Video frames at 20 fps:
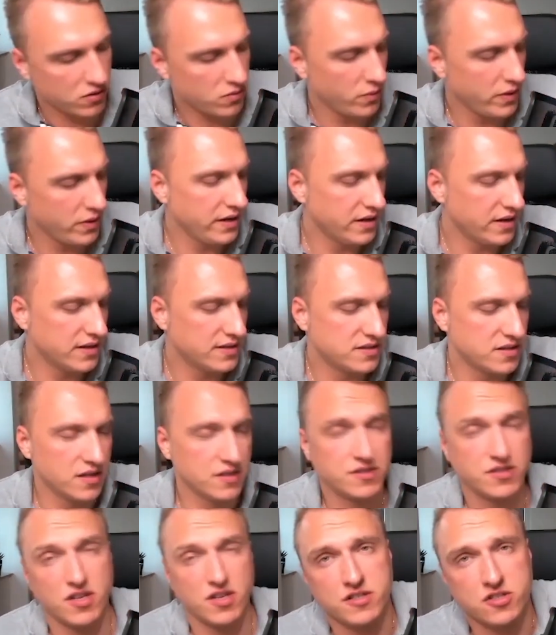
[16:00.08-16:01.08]
really,
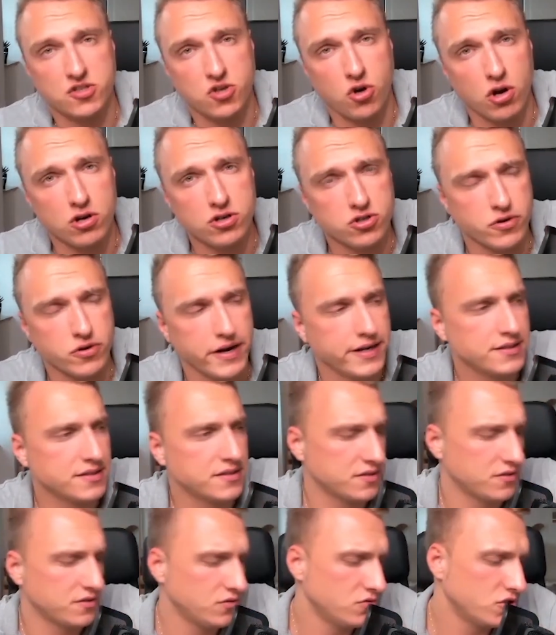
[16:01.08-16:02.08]
it's
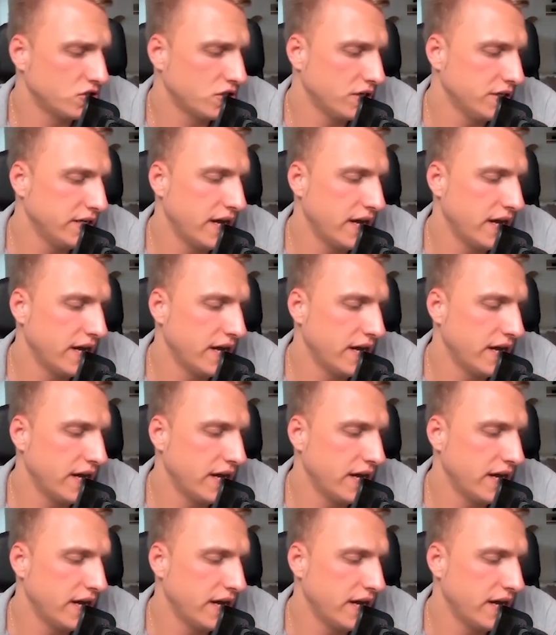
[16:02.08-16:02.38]
contracts usually